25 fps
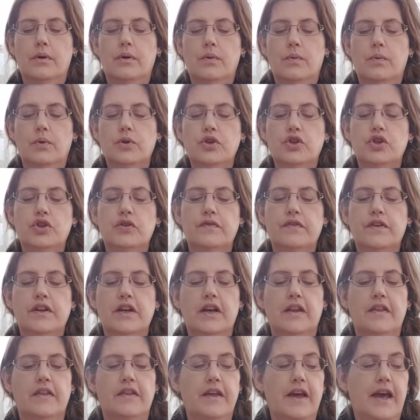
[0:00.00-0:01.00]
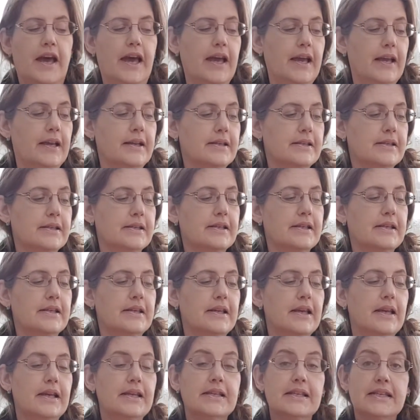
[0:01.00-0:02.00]
Once you've cut that,
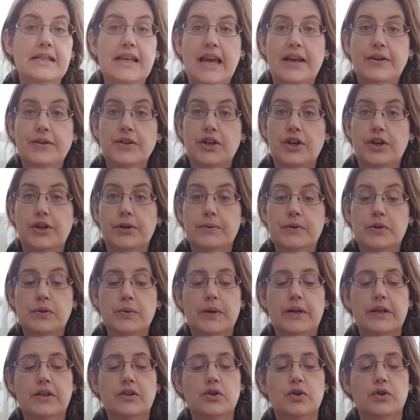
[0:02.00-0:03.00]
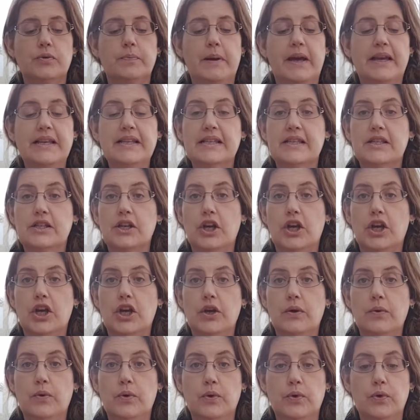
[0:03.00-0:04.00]
it's now time to add your
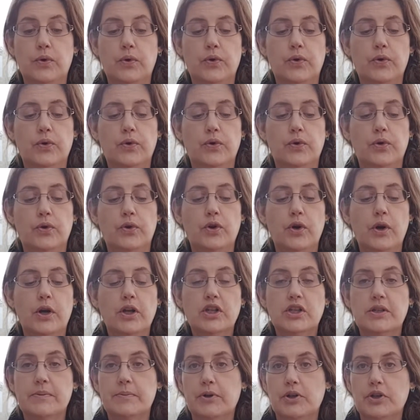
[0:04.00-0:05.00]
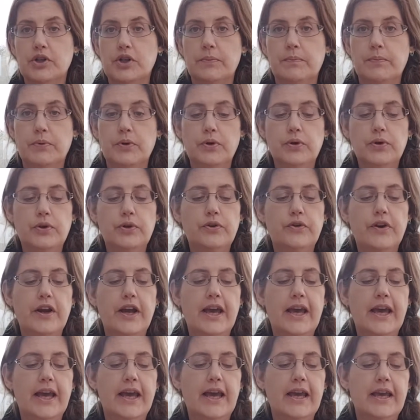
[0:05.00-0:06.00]
pesto or your tomato
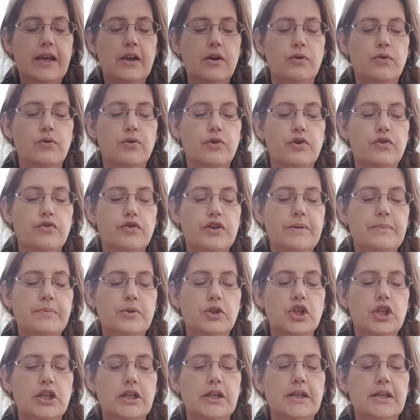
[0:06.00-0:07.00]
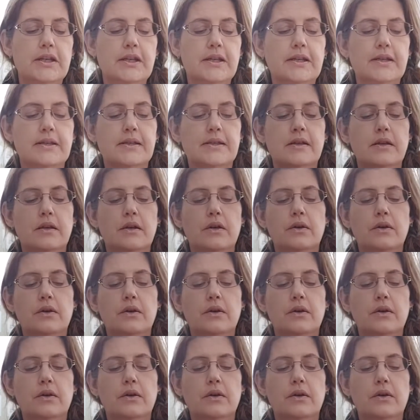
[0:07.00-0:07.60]
puree or cream cheese,